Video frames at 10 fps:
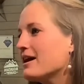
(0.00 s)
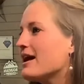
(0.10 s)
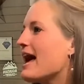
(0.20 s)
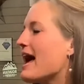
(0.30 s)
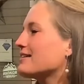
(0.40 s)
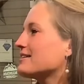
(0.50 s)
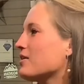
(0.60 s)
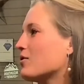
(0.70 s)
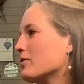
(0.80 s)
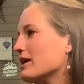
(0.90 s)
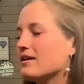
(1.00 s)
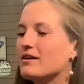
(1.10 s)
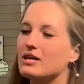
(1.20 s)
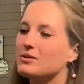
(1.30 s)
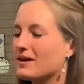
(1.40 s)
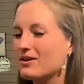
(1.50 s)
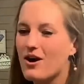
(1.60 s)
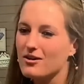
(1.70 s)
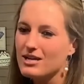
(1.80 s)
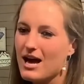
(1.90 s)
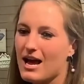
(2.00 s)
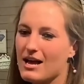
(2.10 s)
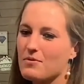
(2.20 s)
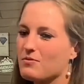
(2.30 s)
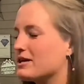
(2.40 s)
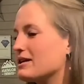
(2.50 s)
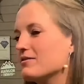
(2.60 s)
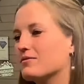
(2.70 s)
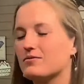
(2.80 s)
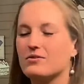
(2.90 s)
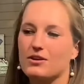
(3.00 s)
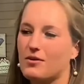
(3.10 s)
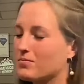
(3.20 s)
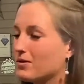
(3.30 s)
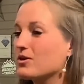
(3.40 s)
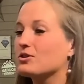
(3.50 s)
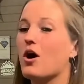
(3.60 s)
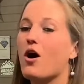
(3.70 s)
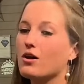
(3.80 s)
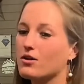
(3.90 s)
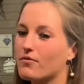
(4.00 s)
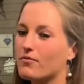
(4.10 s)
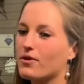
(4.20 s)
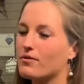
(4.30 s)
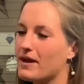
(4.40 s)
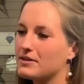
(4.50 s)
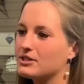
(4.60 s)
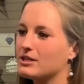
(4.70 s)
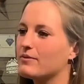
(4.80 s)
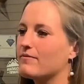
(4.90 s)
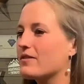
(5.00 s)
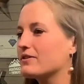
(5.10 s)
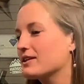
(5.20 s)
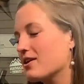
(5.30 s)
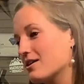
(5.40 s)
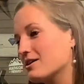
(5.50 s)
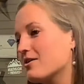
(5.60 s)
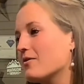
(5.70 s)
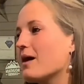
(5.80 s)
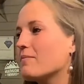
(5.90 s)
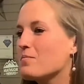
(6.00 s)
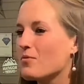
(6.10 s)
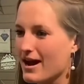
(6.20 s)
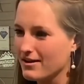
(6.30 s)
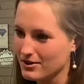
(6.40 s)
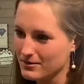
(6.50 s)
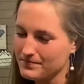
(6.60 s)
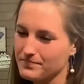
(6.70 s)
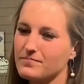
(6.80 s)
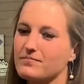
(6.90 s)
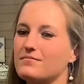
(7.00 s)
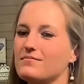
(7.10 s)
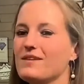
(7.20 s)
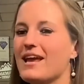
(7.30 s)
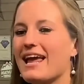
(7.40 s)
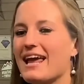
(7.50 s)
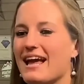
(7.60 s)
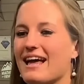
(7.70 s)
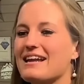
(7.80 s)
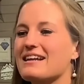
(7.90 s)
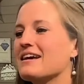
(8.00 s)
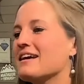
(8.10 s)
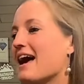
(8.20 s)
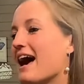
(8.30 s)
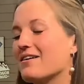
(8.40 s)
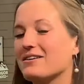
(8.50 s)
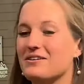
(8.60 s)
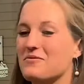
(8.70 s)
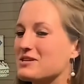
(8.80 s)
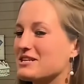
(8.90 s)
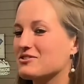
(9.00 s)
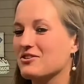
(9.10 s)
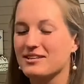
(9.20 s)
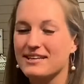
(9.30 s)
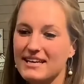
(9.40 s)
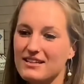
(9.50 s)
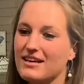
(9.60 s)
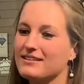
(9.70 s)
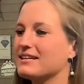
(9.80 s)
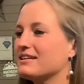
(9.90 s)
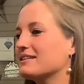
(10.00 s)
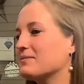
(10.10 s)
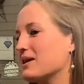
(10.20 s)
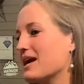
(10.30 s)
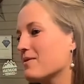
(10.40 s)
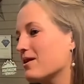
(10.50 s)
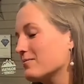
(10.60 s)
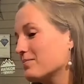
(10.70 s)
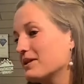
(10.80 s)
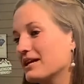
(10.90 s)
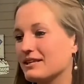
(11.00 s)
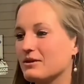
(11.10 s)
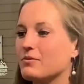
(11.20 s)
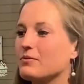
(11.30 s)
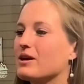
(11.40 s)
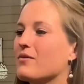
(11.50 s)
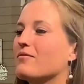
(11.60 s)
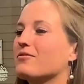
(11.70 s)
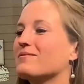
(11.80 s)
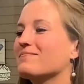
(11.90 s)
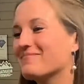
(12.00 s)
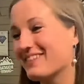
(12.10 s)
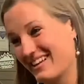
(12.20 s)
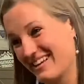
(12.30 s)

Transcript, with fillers: And so we spent a long time and we, you know, looked all over and eventually we found this condo up in Breck. And you know, we took ski lessons. It became our place that we would ski go school. every.